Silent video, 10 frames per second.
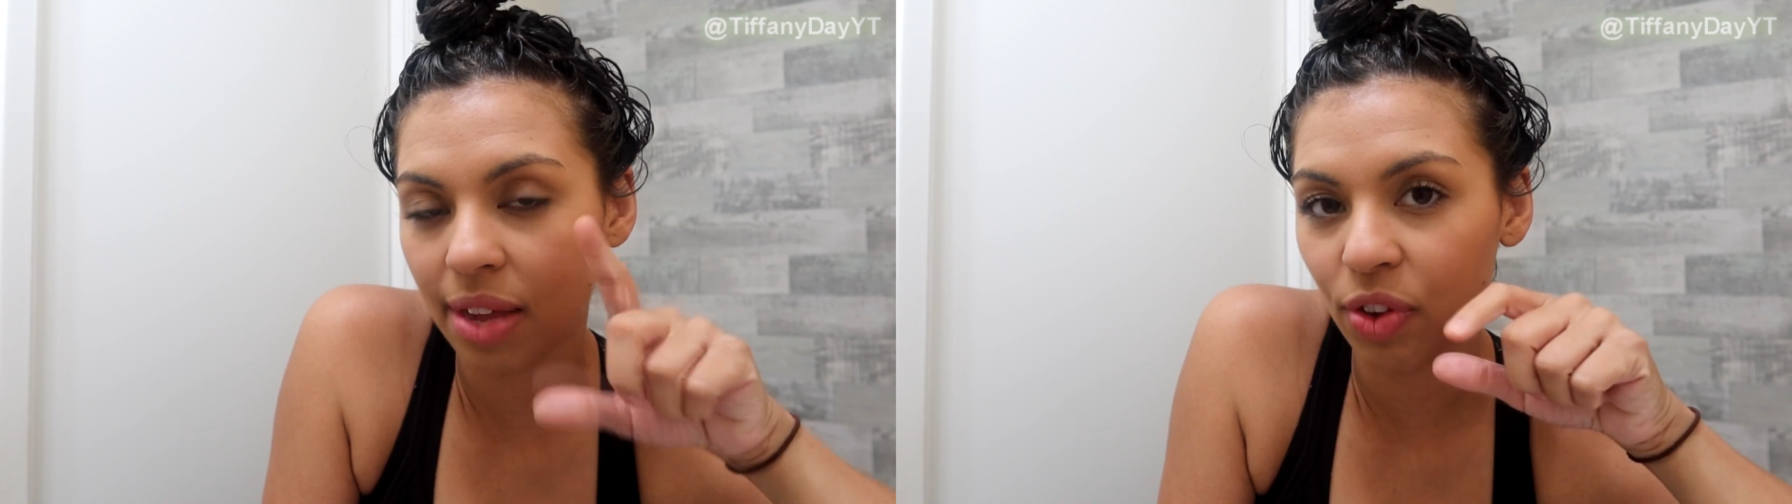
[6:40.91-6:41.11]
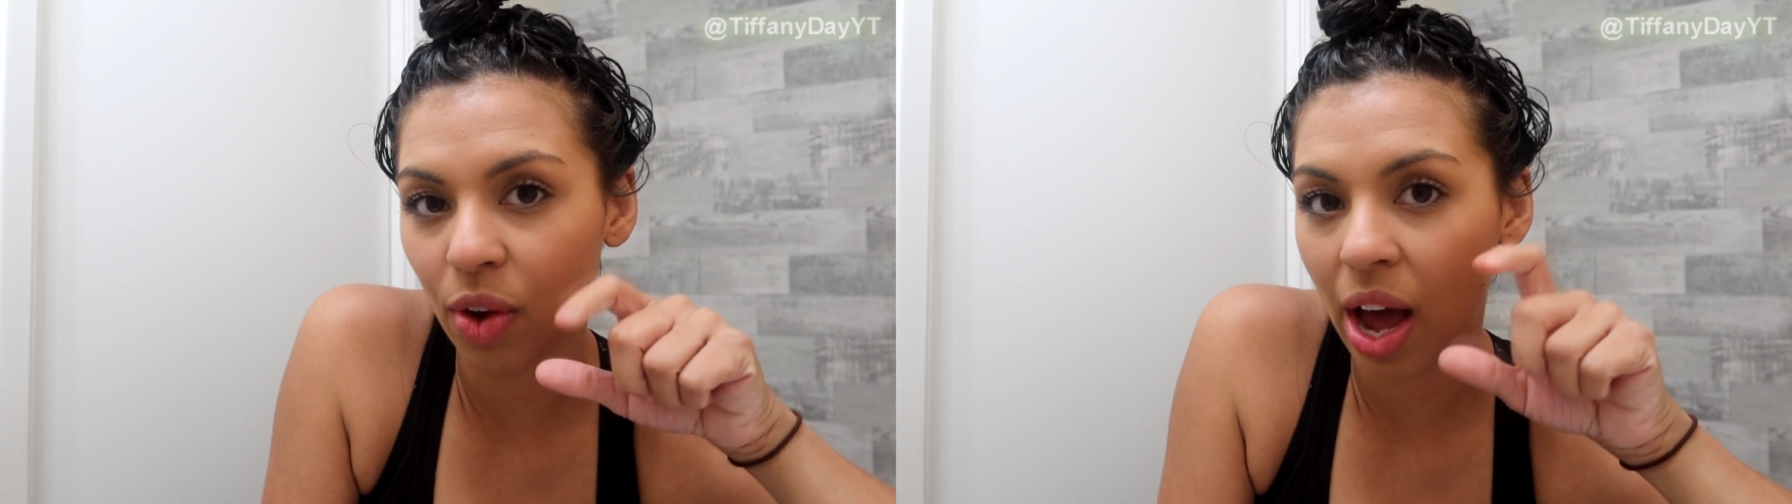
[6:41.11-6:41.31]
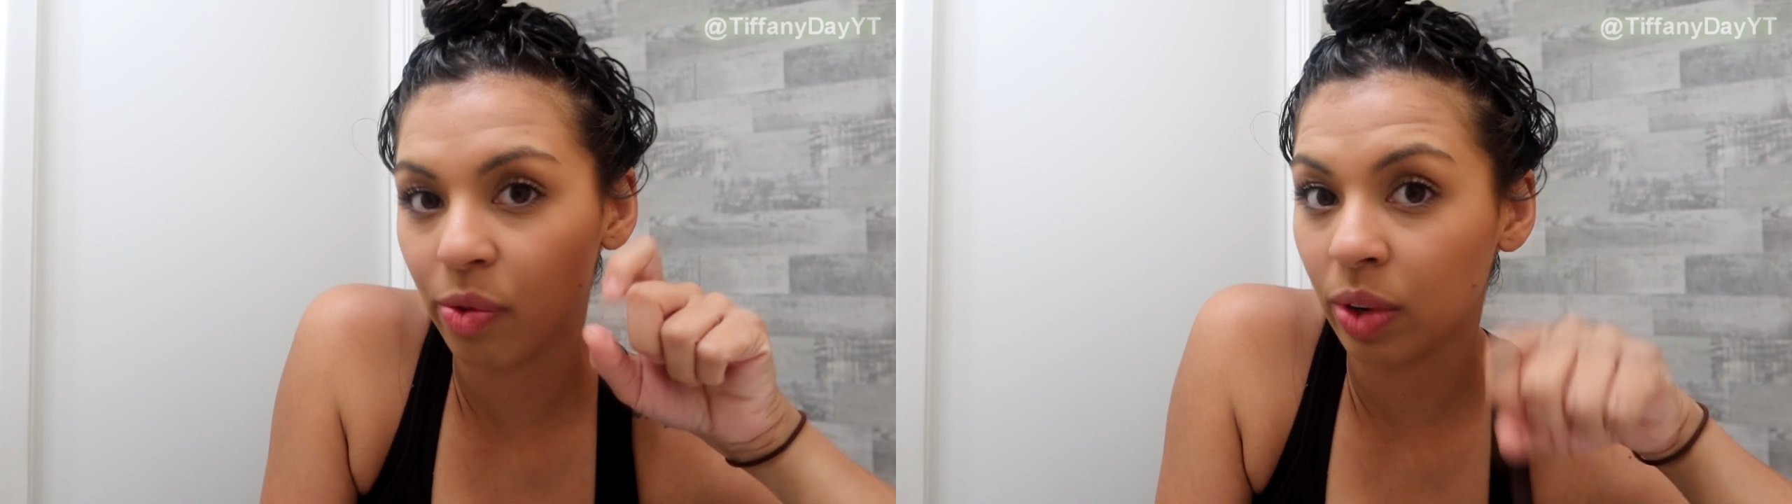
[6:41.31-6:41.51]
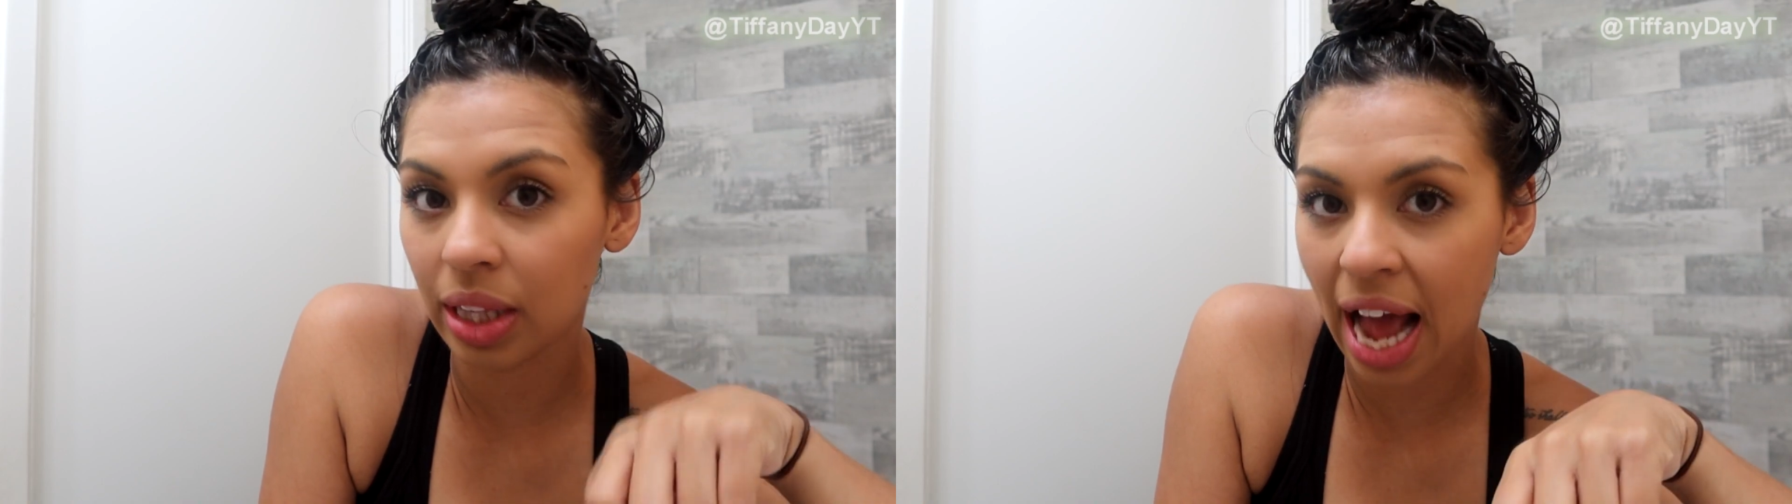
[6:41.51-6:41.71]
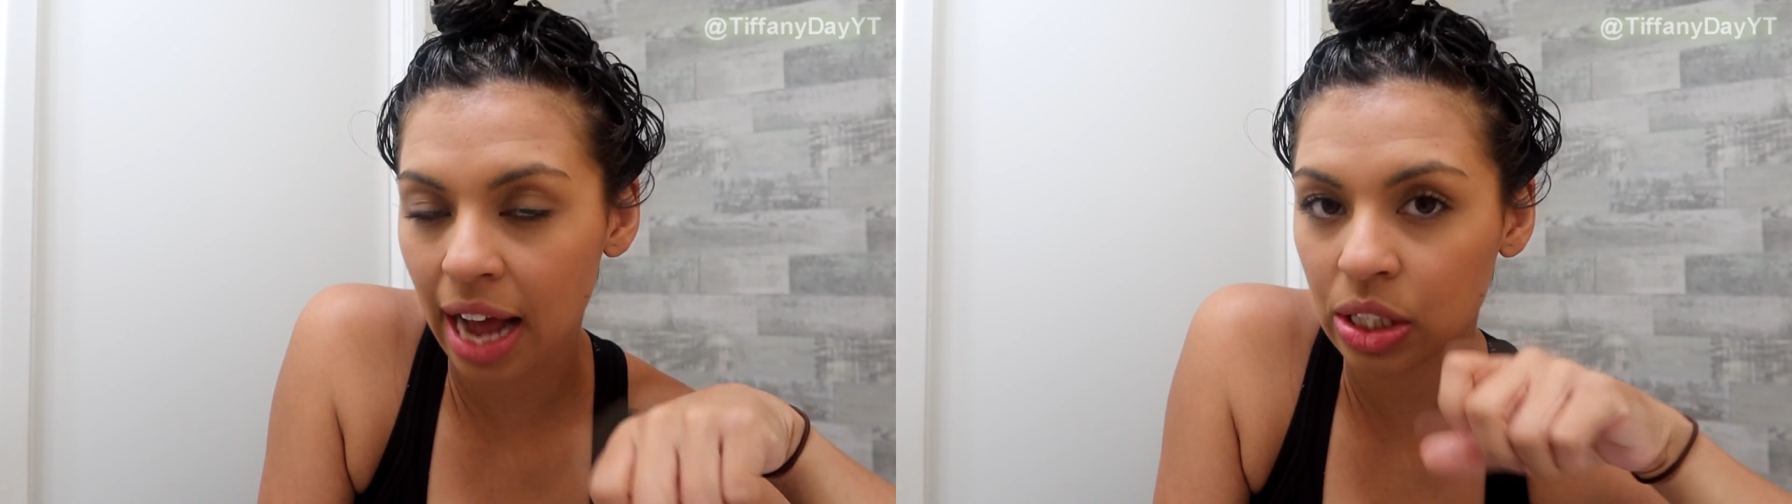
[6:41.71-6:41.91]
if you have
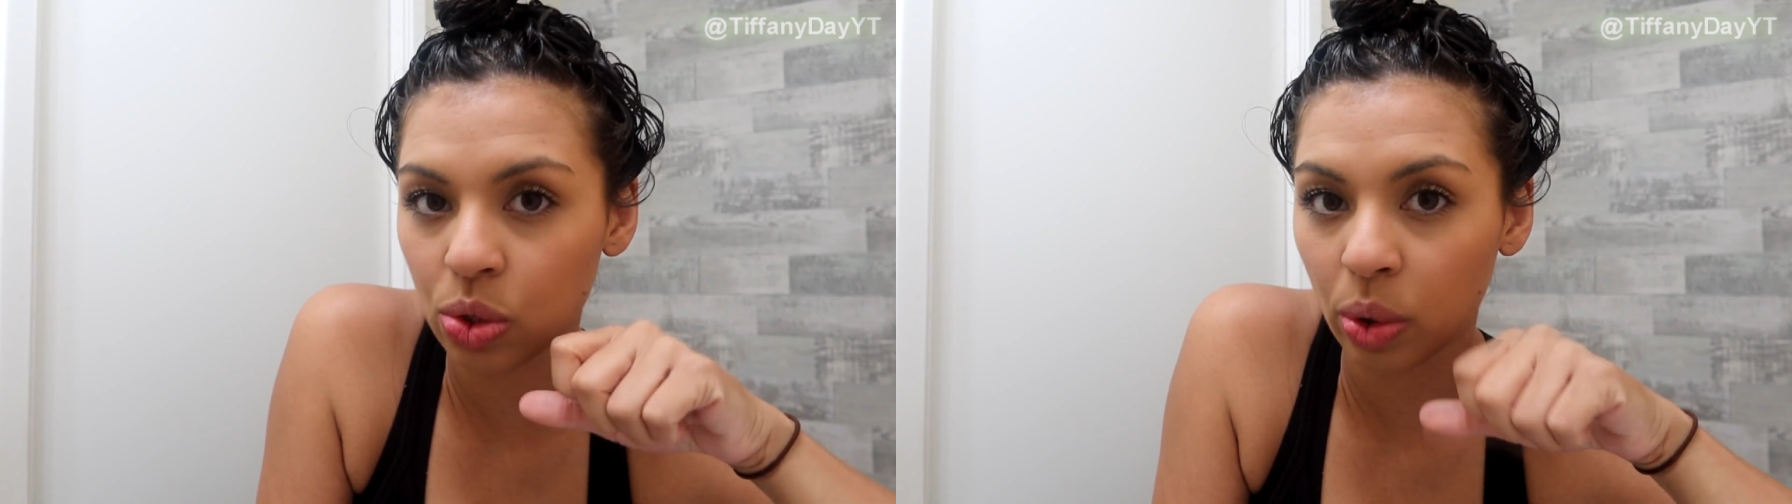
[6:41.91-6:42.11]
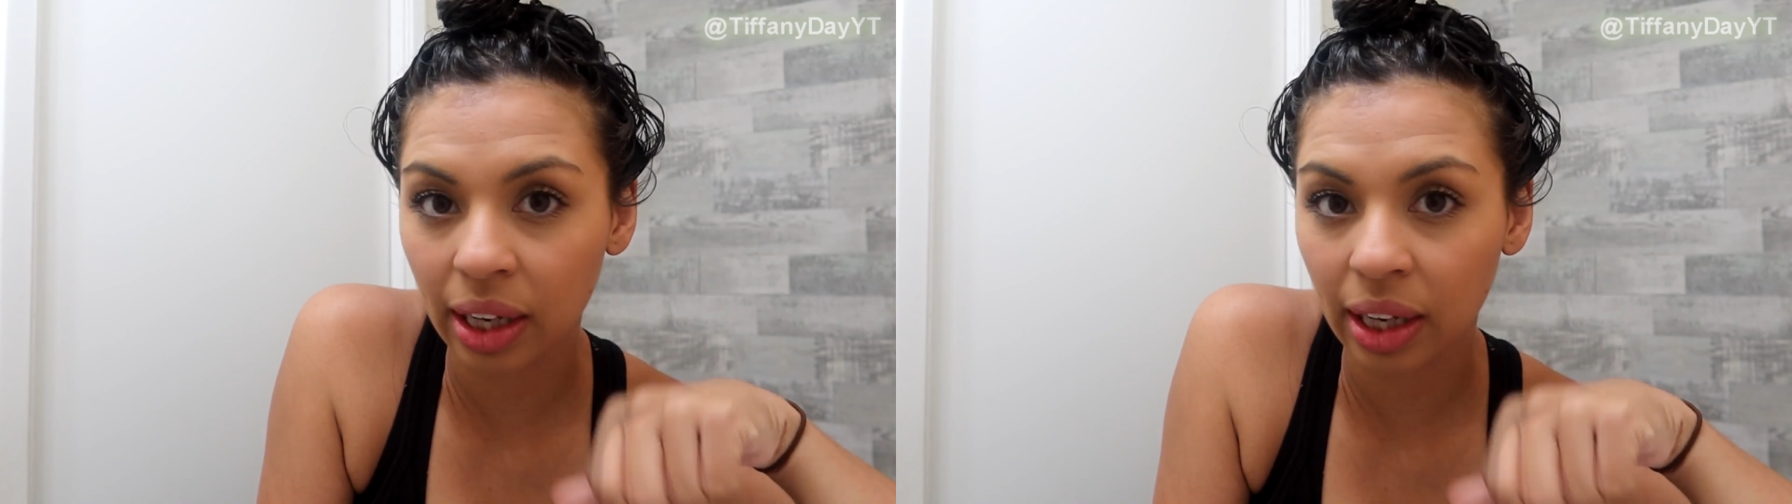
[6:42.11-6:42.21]
relaxed or